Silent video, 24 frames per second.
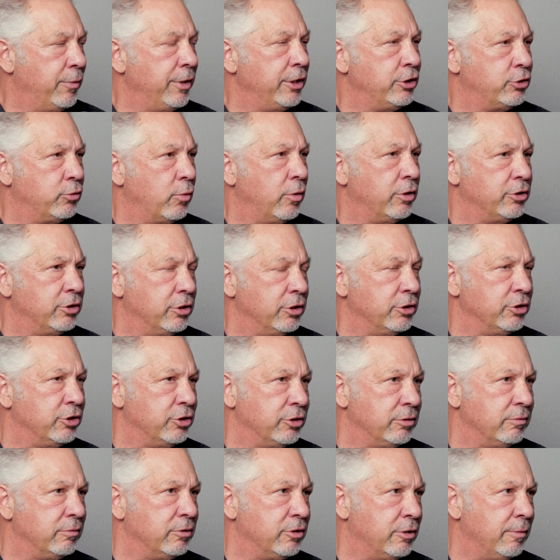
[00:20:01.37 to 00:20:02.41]

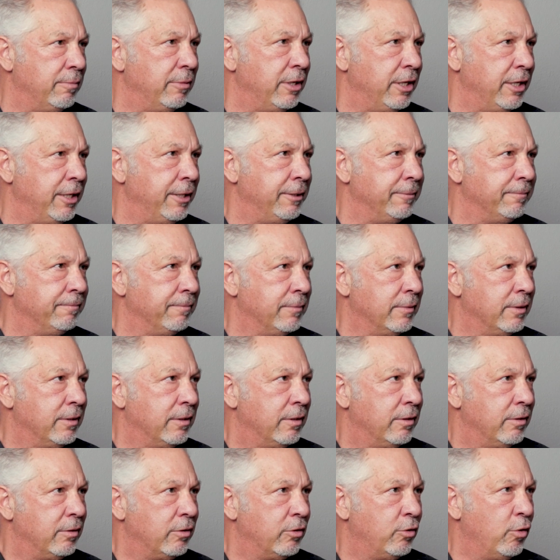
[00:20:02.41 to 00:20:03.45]
resources to me
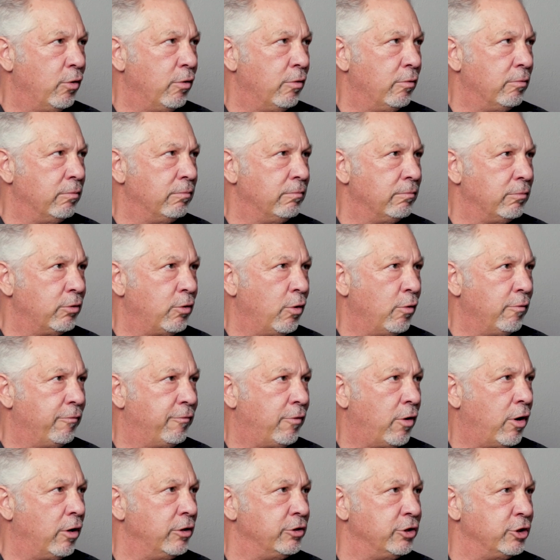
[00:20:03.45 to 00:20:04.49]
go
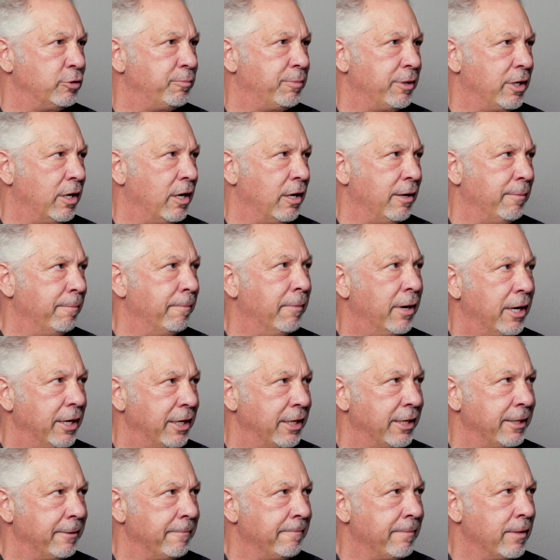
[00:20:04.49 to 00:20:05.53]
far just beyond
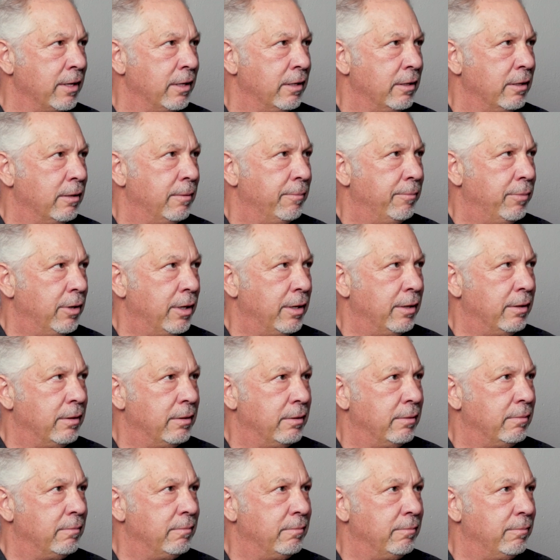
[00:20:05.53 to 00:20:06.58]
money, but
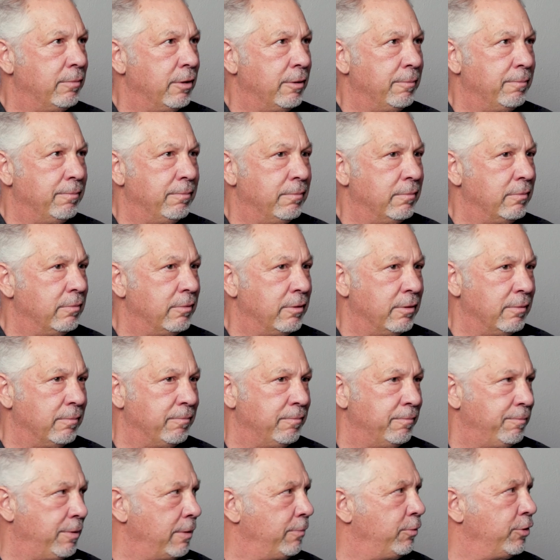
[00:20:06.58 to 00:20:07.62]
the
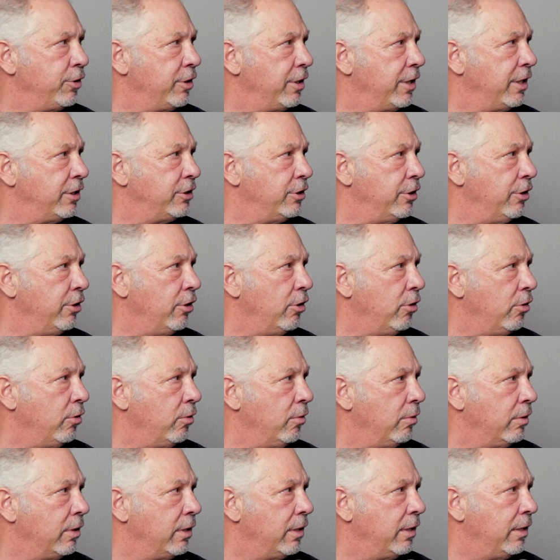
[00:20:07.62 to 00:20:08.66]
people you get to
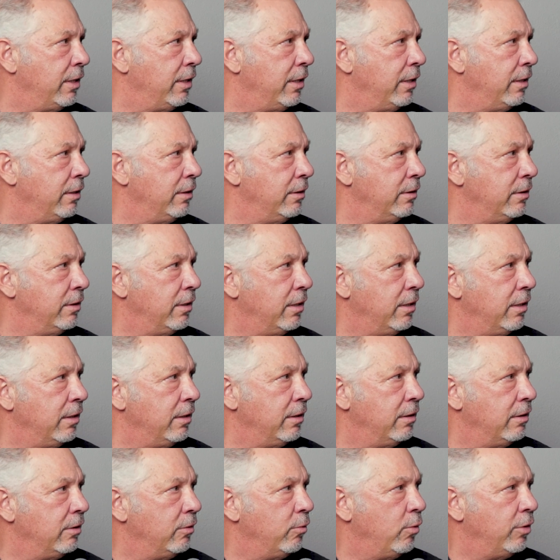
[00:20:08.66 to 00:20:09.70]
know and
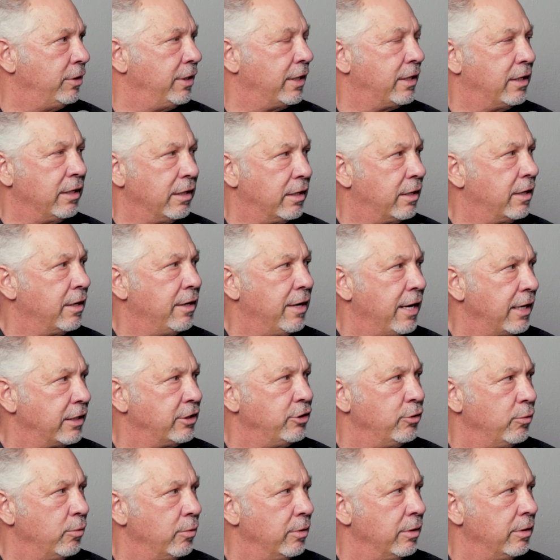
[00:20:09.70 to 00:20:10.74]
what they can
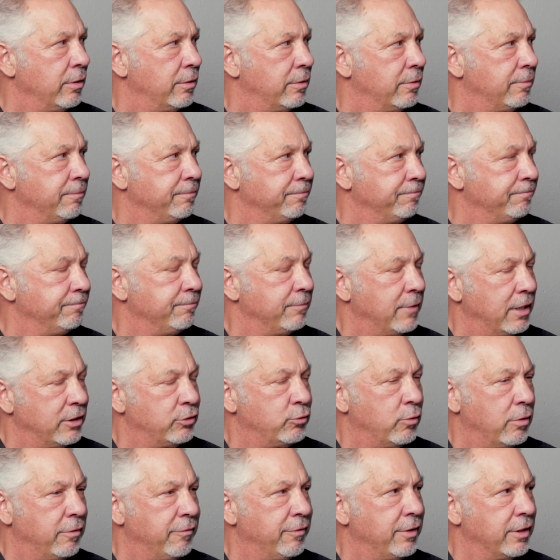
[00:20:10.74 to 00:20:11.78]
connect you with, that
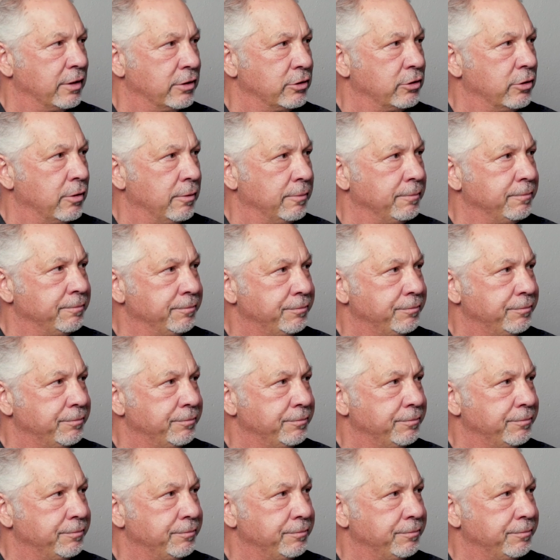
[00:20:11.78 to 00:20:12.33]
sort of thing. So